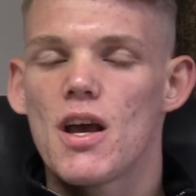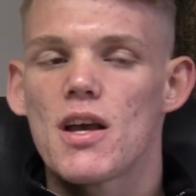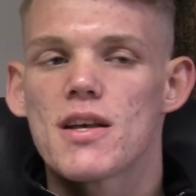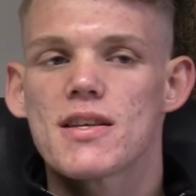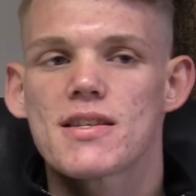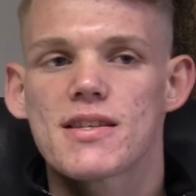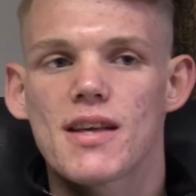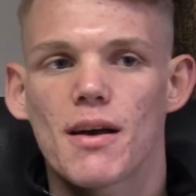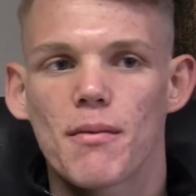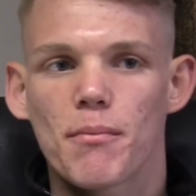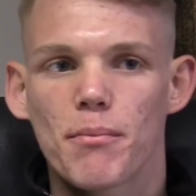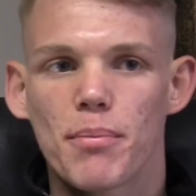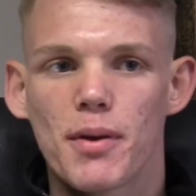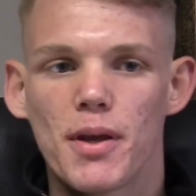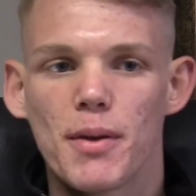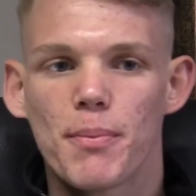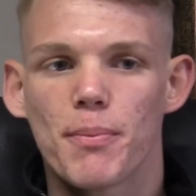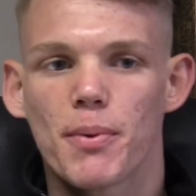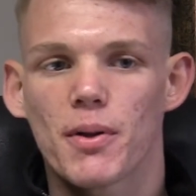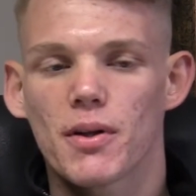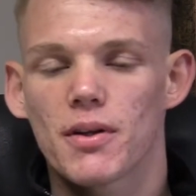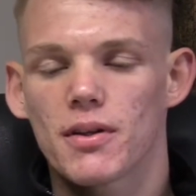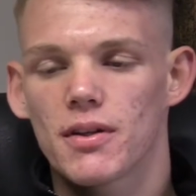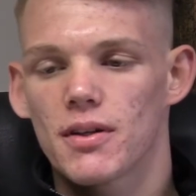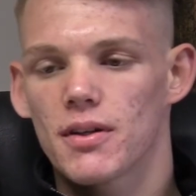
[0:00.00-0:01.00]
Some
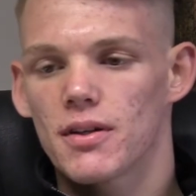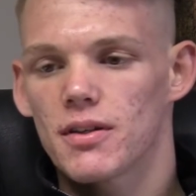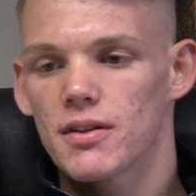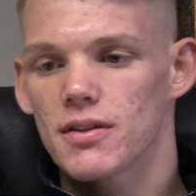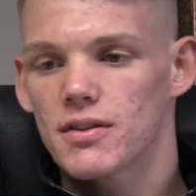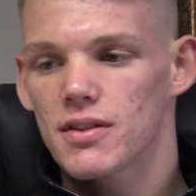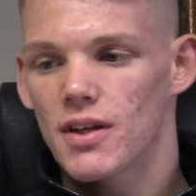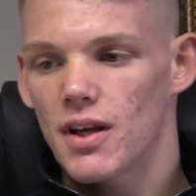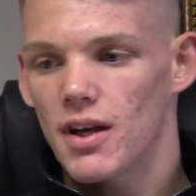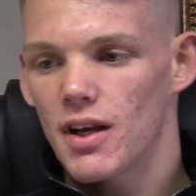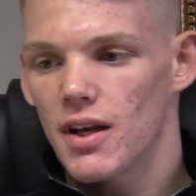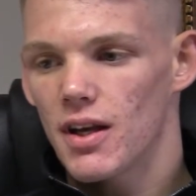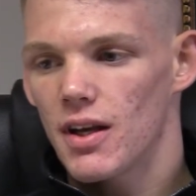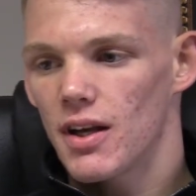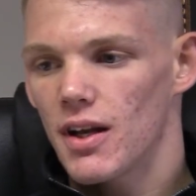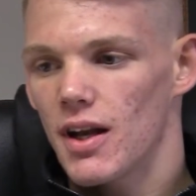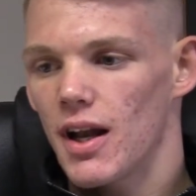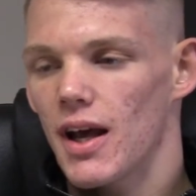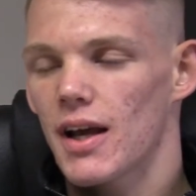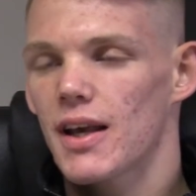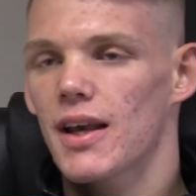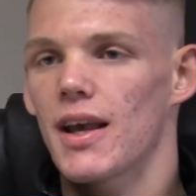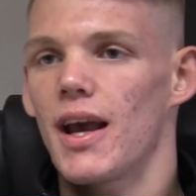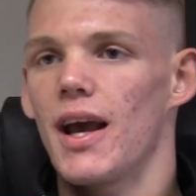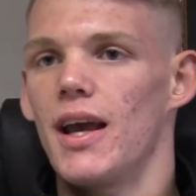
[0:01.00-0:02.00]
people,
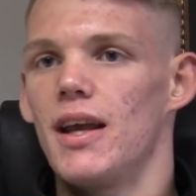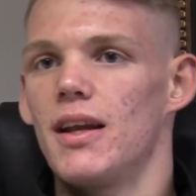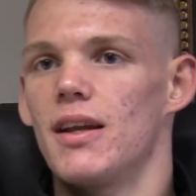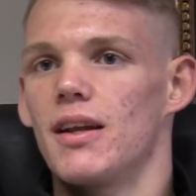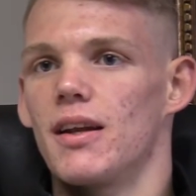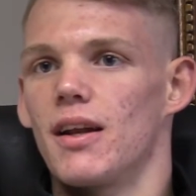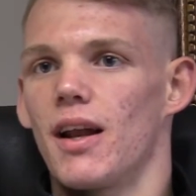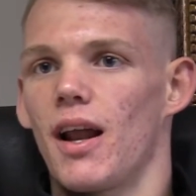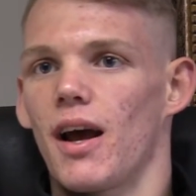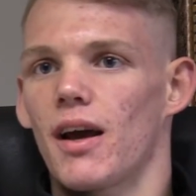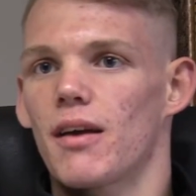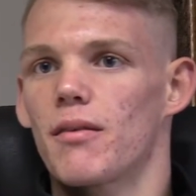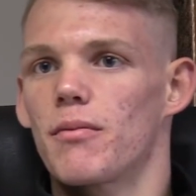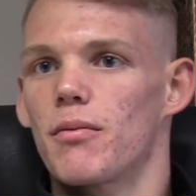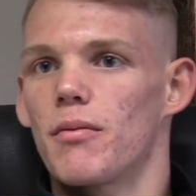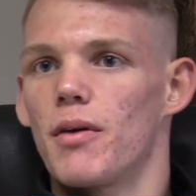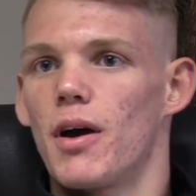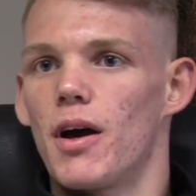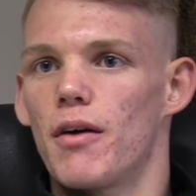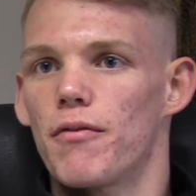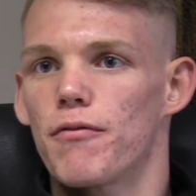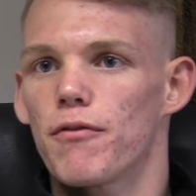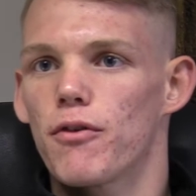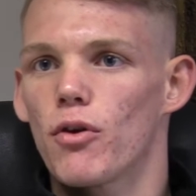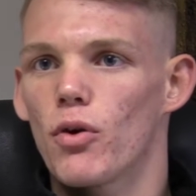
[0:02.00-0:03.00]
like Caden,
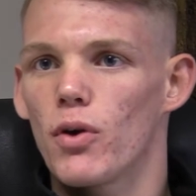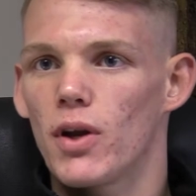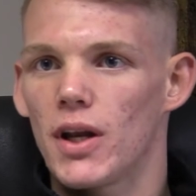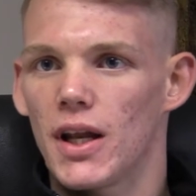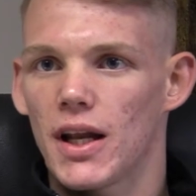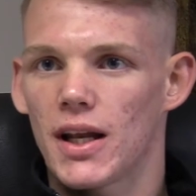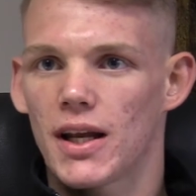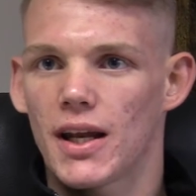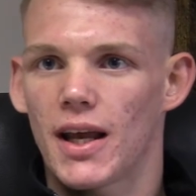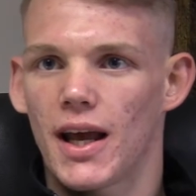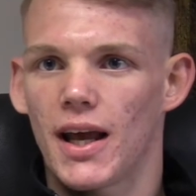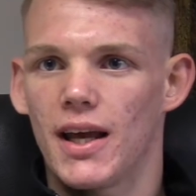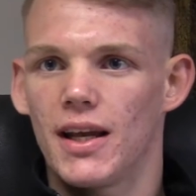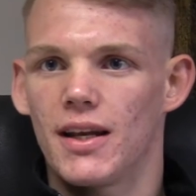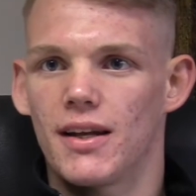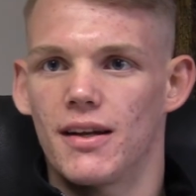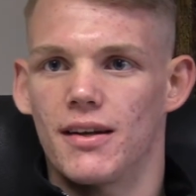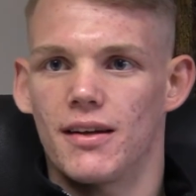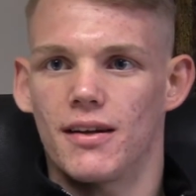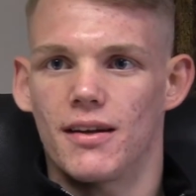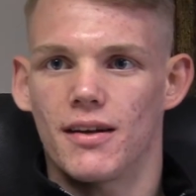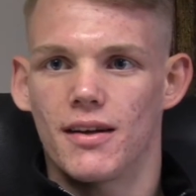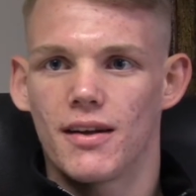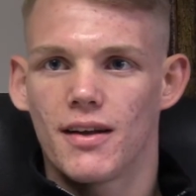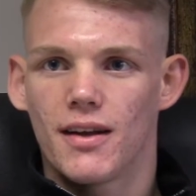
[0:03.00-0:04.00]
like Floyd and
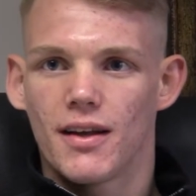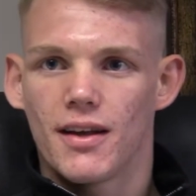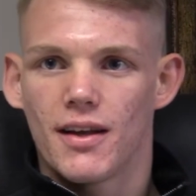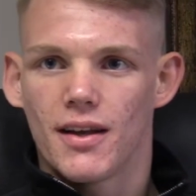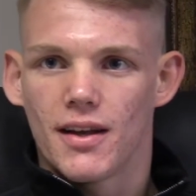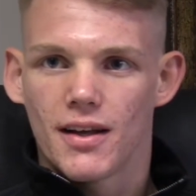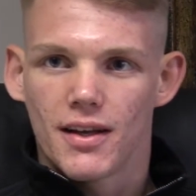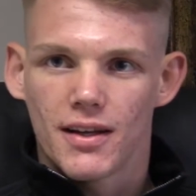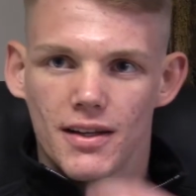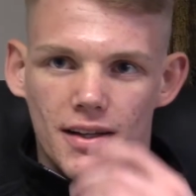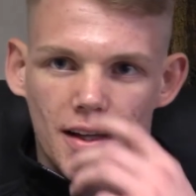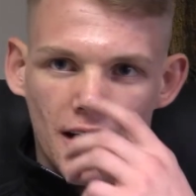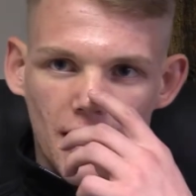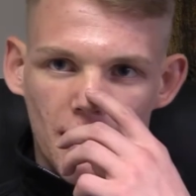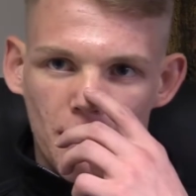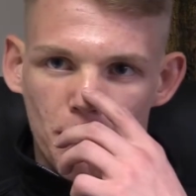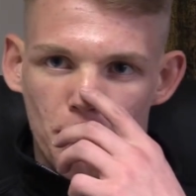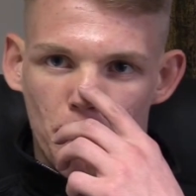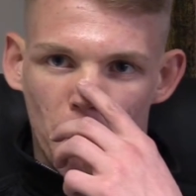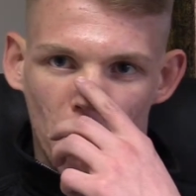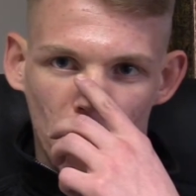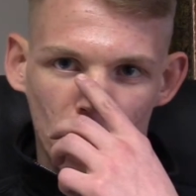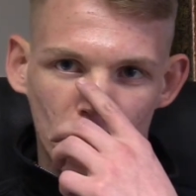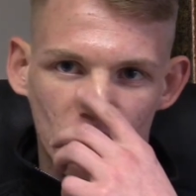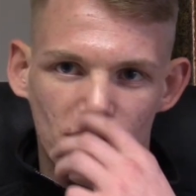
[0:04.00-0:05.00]
Caden, they
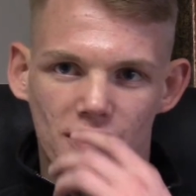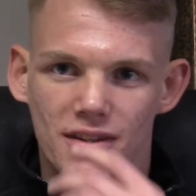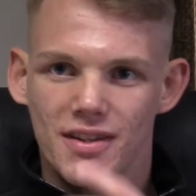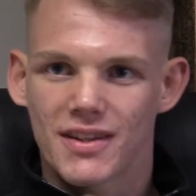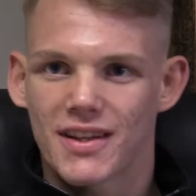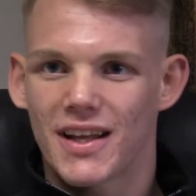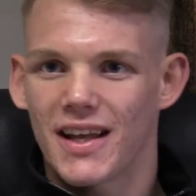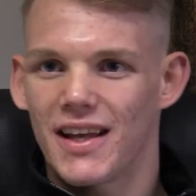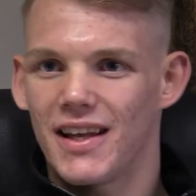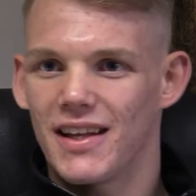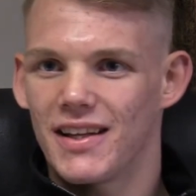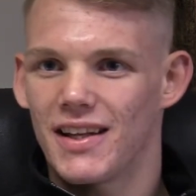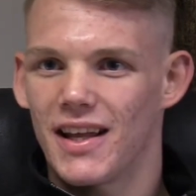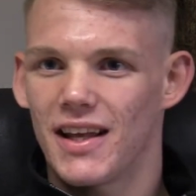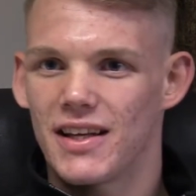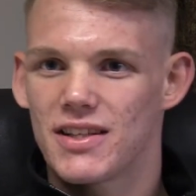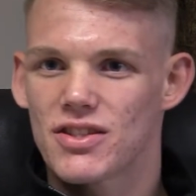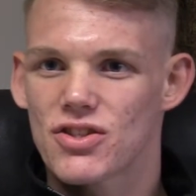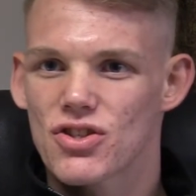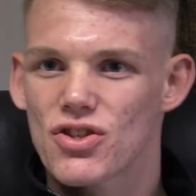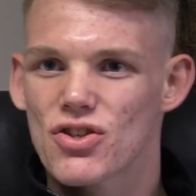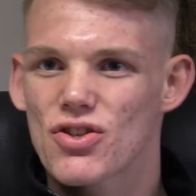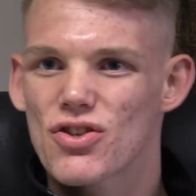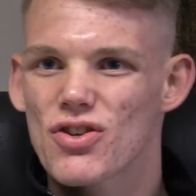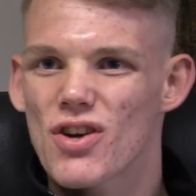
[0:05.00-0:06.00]
both
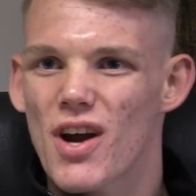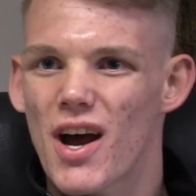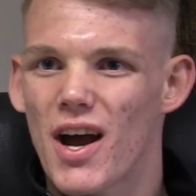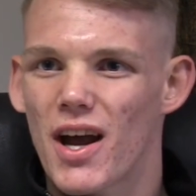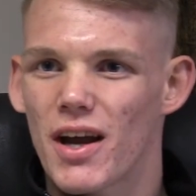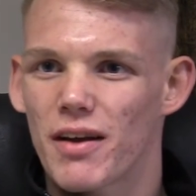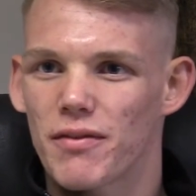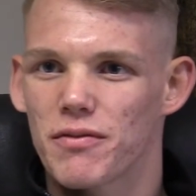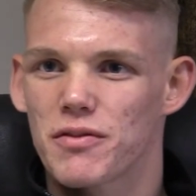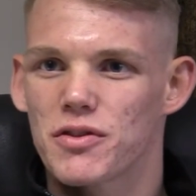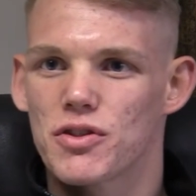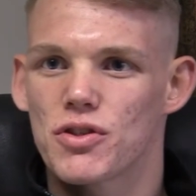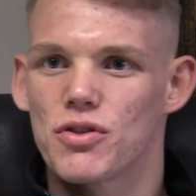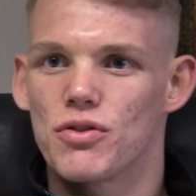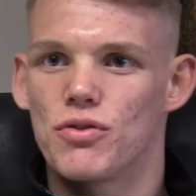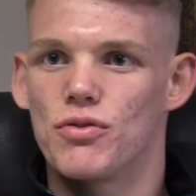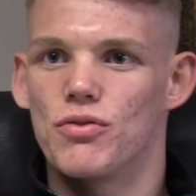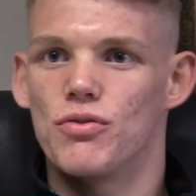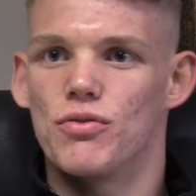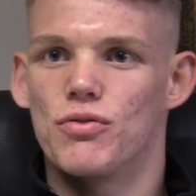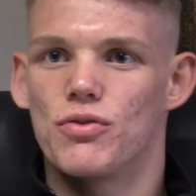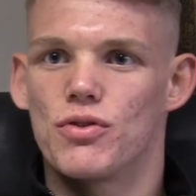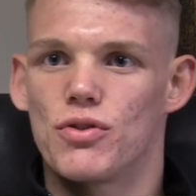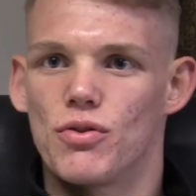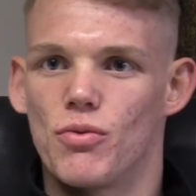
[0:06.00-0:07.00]
strive
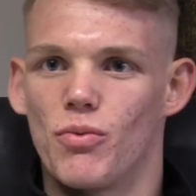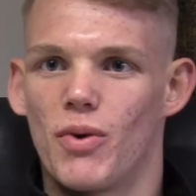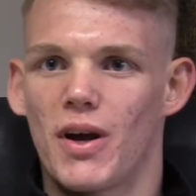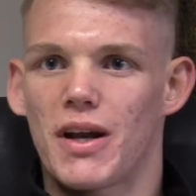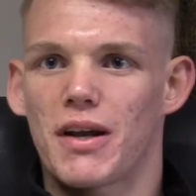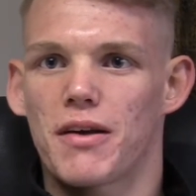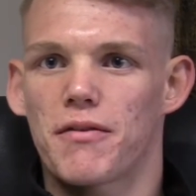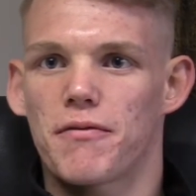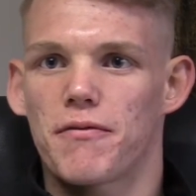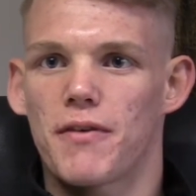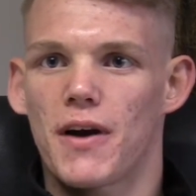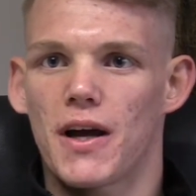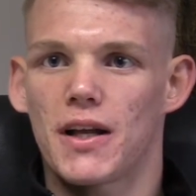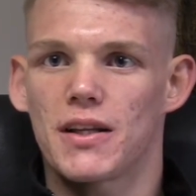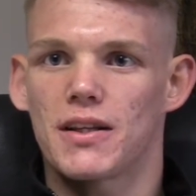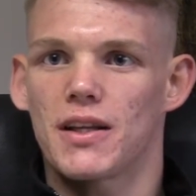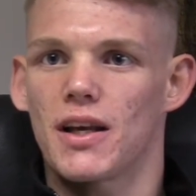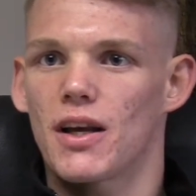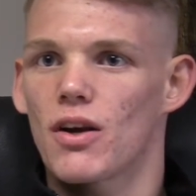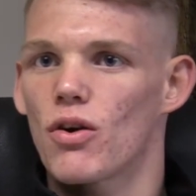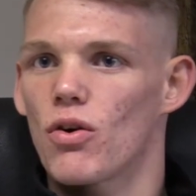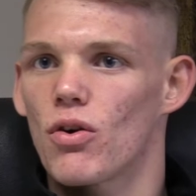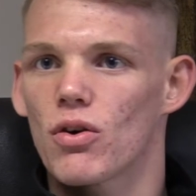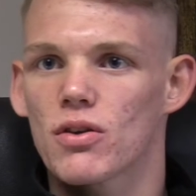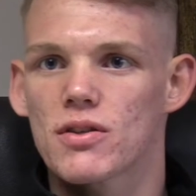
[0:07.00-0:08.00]
to win a fight. They
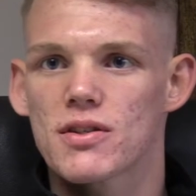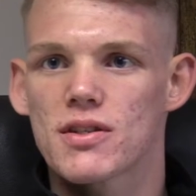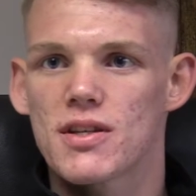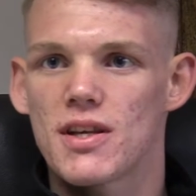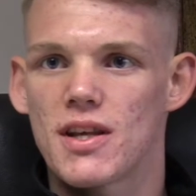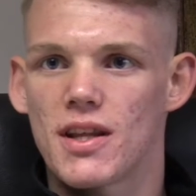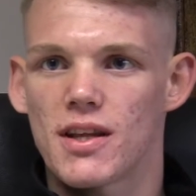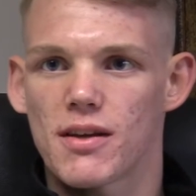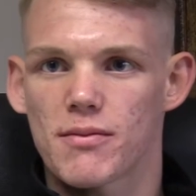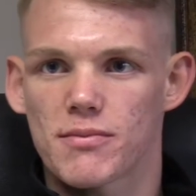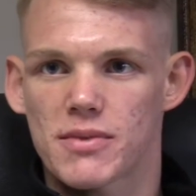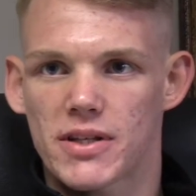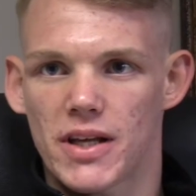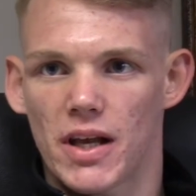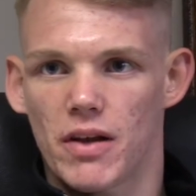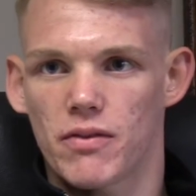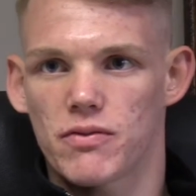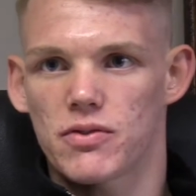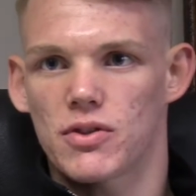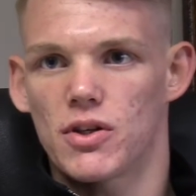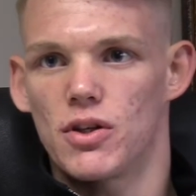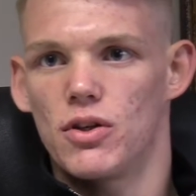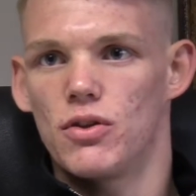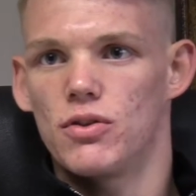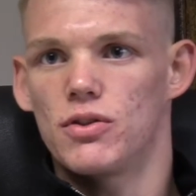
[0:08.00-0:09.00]
can't see
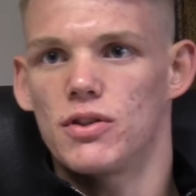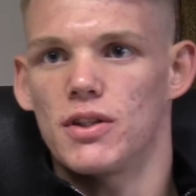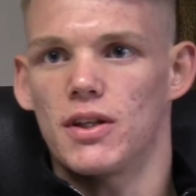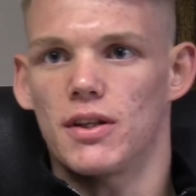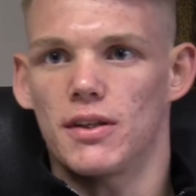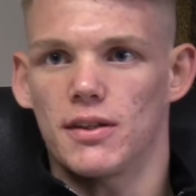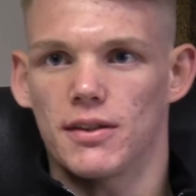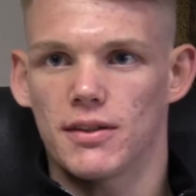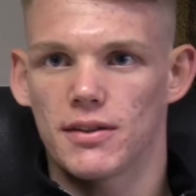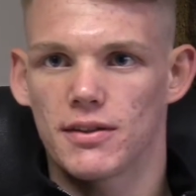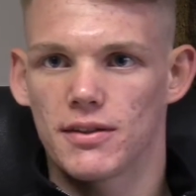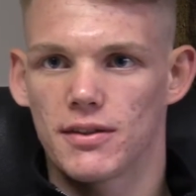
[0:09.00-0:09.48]
themselves losing.